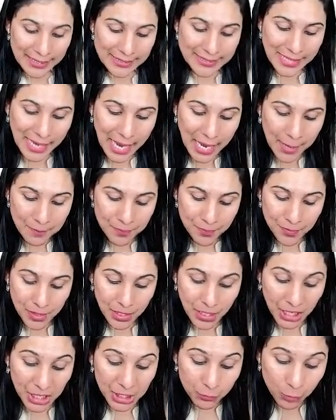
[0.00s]
exam
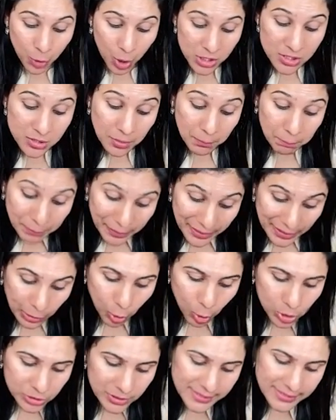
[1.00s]
it was
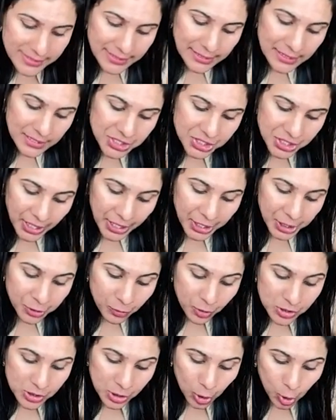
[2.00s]
below the CEJ it
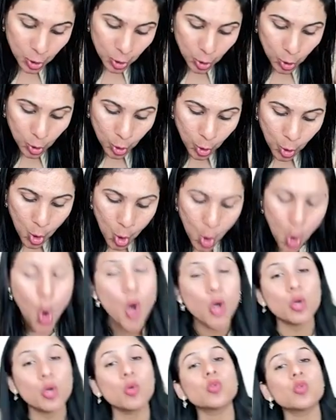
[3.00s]
was a low
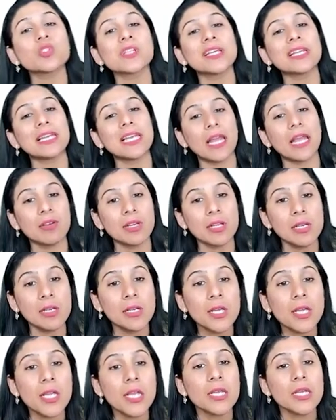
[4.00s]
occlusal
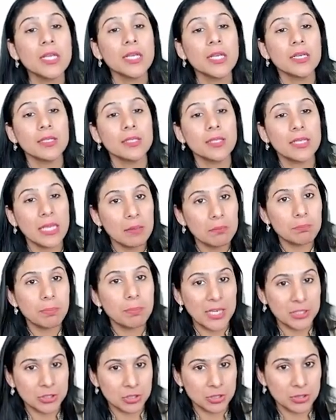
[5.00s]
level
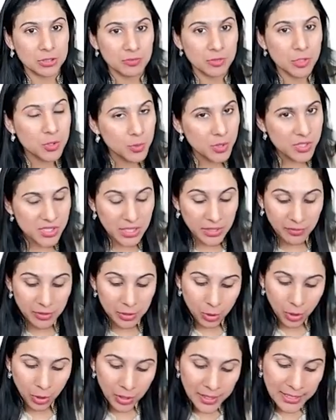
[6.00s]
impaction which was
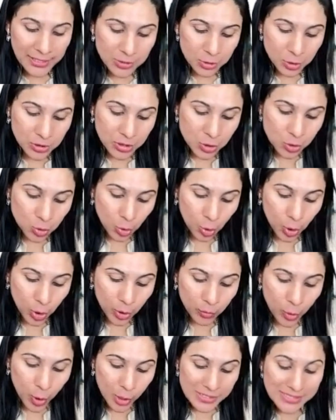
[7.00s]
given all right so the
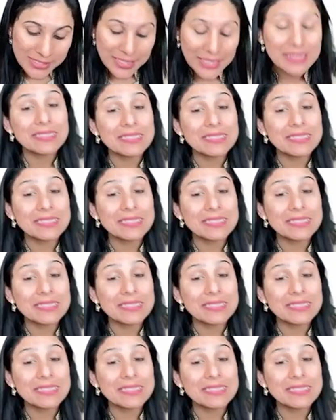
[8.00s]
score was